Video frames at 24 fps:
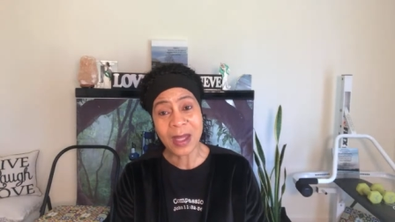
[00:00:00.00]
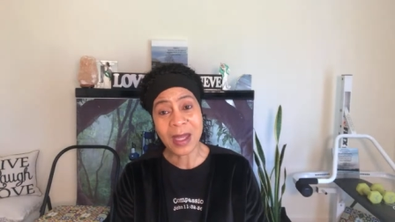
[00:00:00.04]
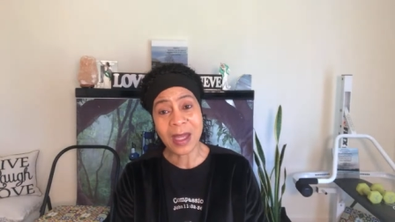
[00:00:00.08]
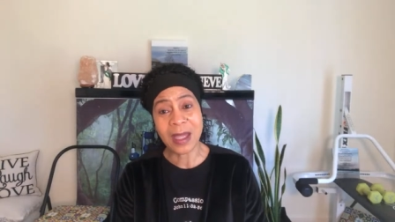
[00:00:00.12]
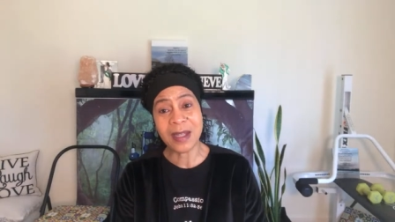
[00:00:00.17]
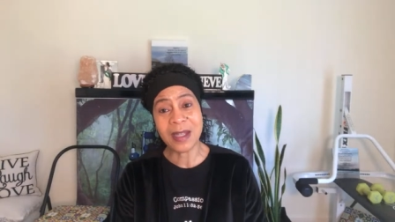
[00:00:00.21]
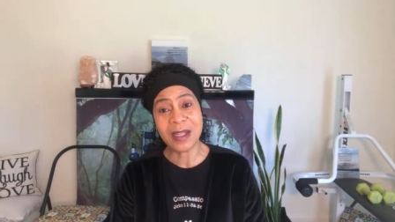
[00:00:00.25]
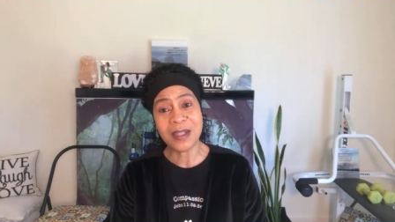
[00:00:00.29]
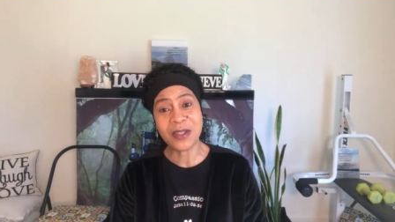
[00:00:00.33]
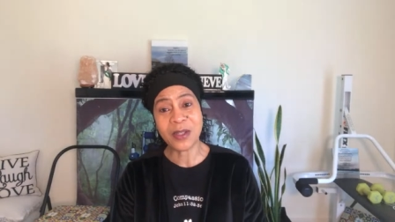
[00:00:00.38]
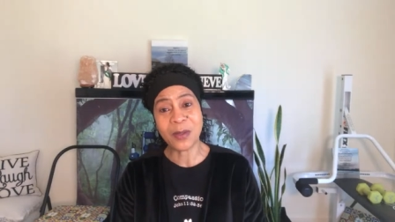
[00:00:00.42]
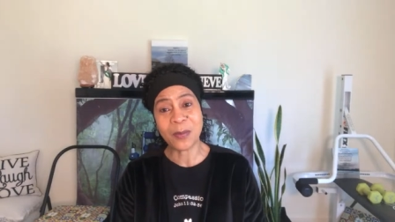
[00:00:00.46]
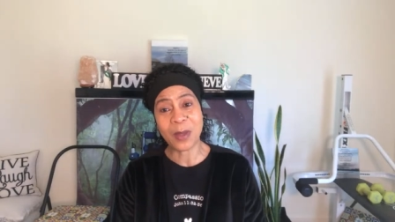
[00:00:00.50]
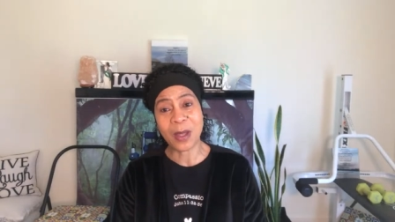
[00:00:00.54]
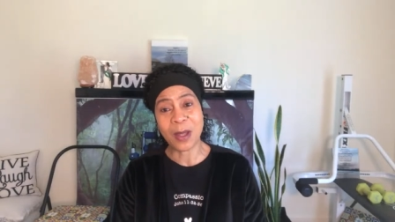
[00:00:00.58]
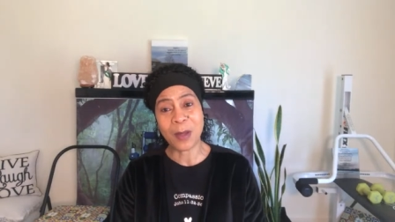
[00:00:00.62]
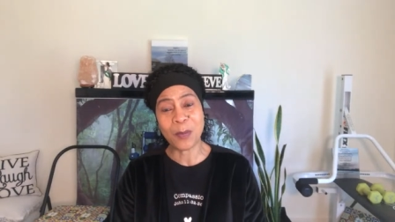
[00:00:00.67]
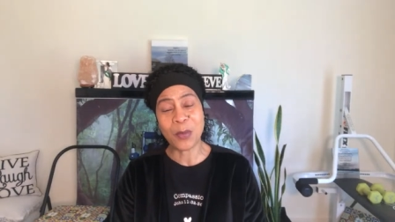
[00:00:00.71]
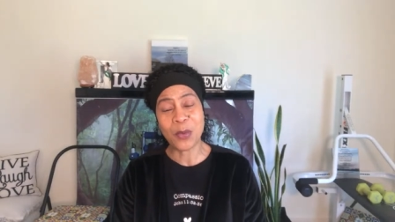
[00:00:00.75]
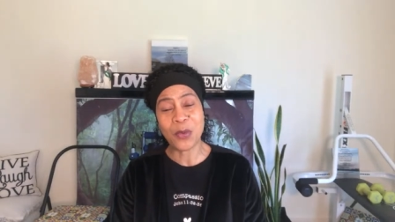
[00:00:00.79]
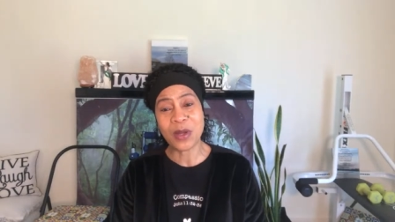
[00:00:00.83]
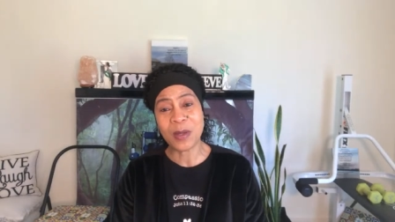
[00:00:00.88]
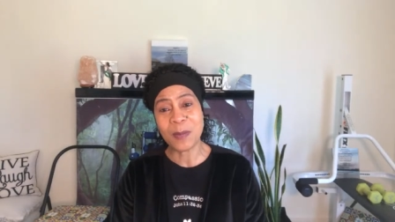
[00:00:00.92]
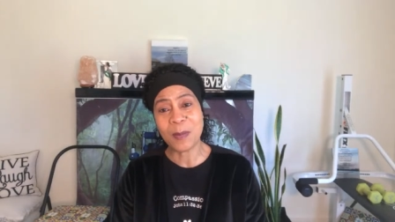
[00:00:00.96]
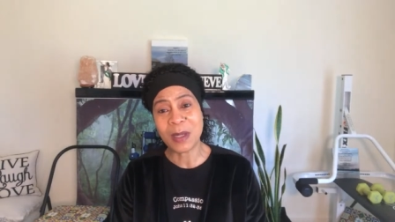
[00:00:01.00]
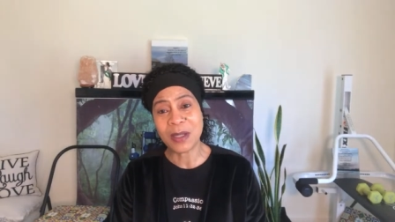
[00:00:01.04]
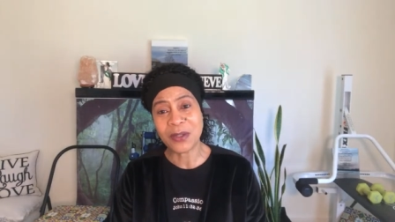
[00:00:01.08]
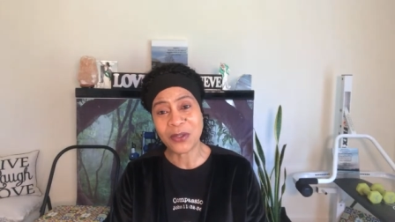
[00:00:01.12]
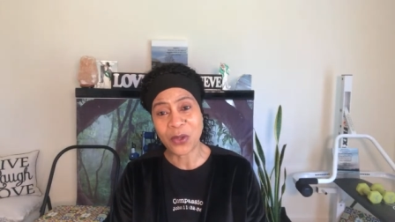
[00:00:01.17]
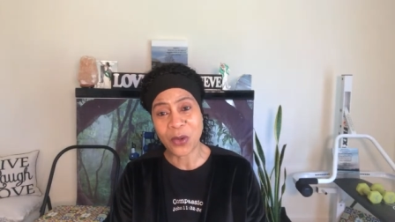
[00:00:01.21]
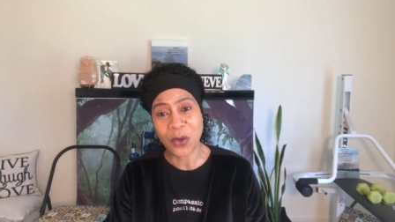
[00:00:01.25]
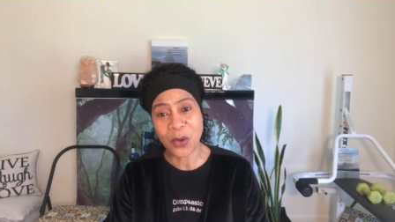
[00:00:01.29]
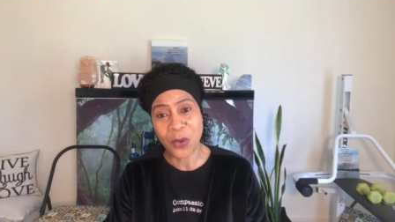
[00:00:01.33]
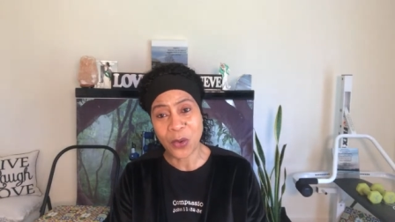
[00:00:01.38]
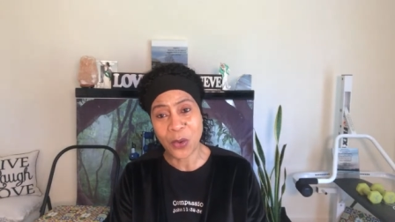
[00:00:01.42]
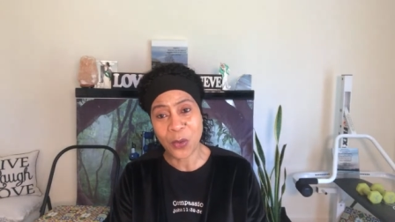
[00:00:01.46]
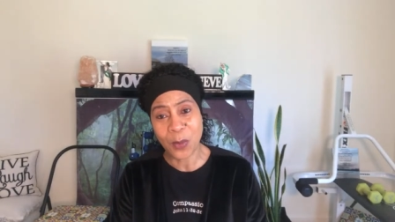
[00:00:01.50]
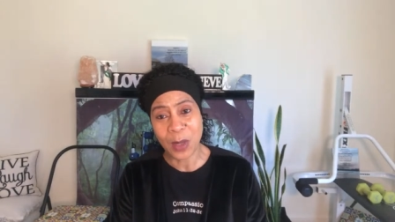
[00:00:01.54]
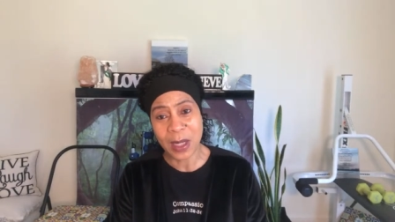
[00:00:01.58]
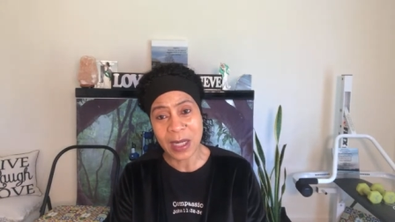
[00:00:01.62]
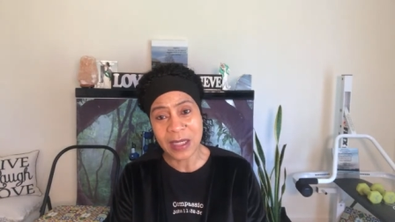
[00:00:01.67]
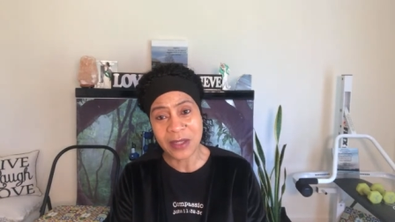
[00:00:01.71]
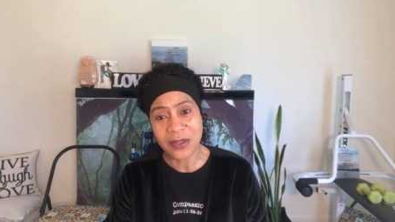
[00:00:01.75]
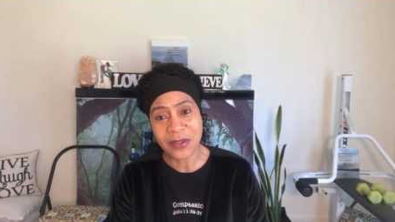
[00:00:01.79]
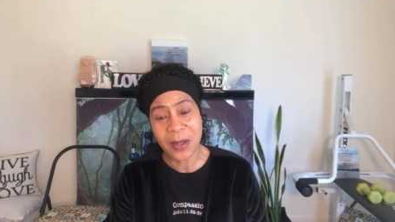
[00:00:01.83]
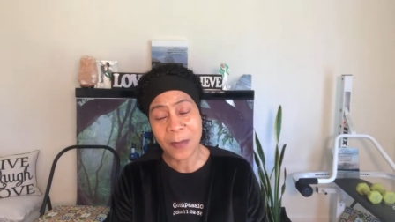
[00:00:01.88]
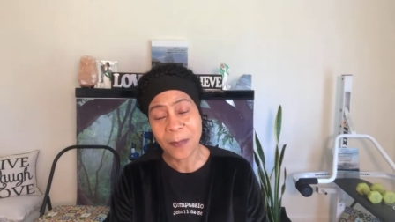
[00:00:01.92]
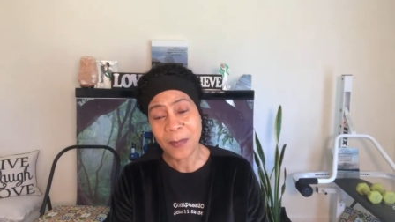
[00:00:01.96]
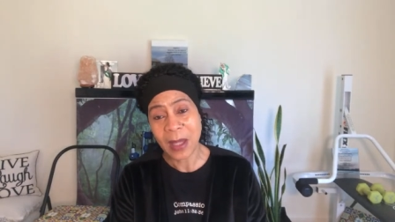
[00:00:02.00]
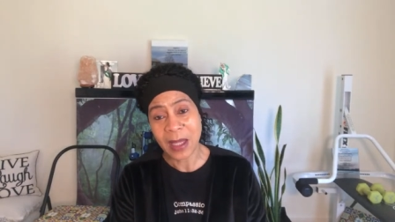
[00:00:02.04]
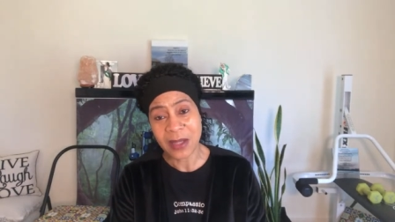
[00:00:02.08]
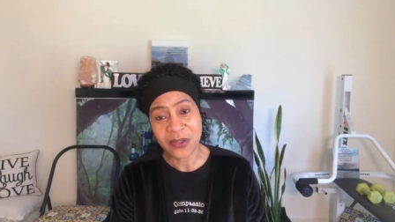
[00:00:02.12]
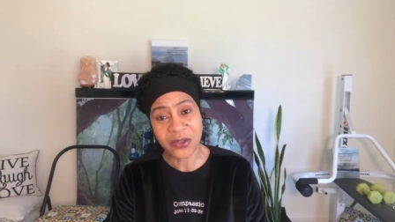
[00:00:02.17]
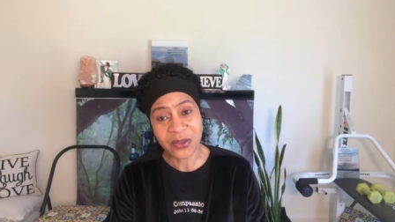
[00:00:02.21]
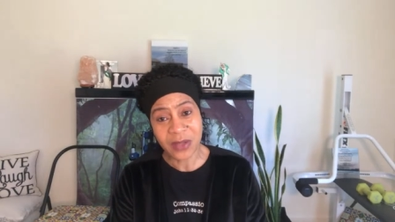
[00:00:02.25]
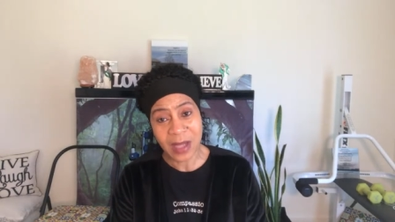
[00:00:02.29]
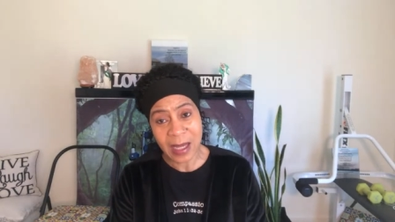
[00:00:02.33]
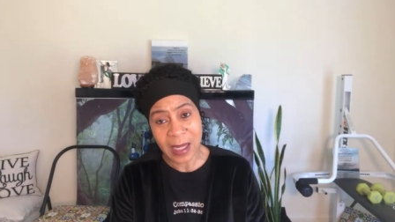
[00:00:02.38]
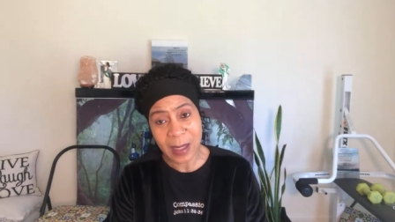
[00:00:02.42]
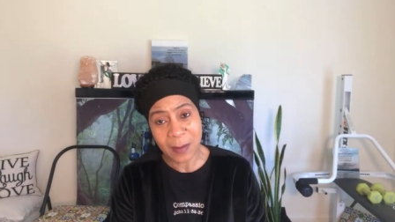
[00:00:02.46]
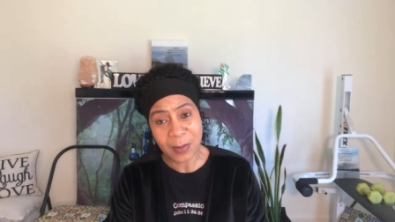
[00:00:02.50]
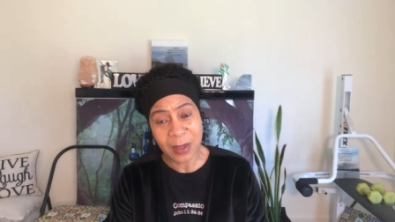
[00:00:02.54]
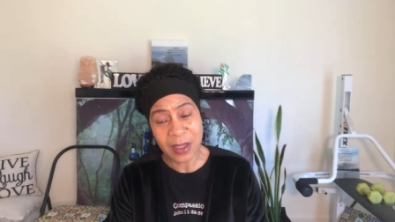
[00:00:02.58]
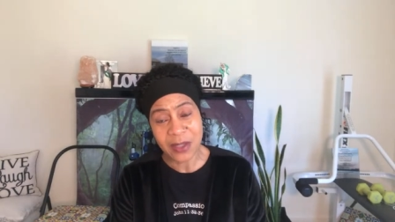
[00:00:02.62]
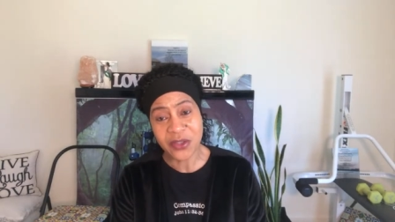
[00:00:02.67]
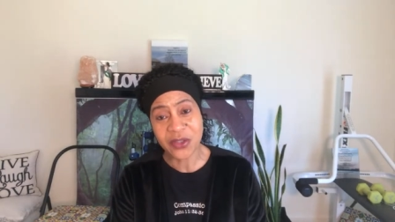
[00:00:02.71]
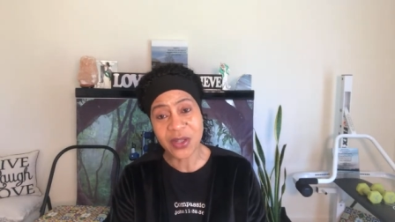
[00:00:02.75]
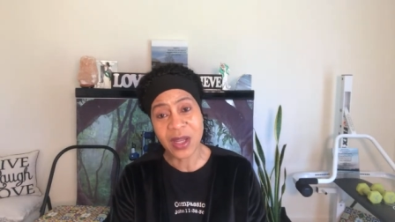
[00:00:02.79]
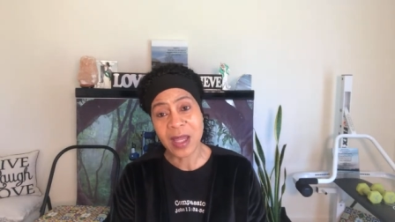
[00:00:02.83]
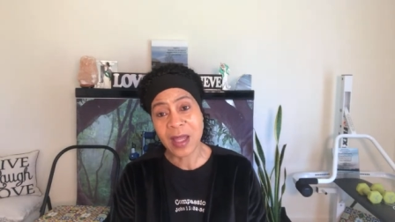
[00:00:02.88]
and his appointments are always established.